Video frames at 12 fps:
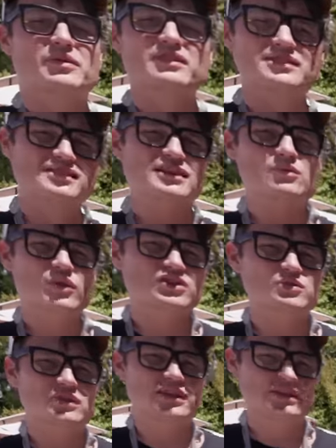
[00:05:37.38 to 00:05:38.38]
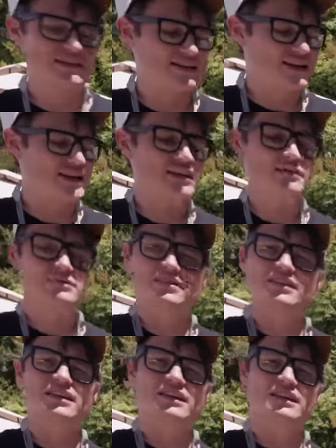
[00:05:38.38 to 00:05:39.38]
we're gonna see which one can stand up
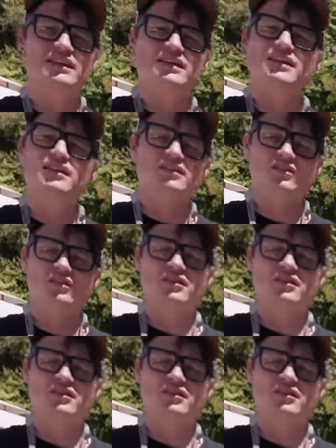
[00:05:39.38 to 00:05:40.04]
to the heat the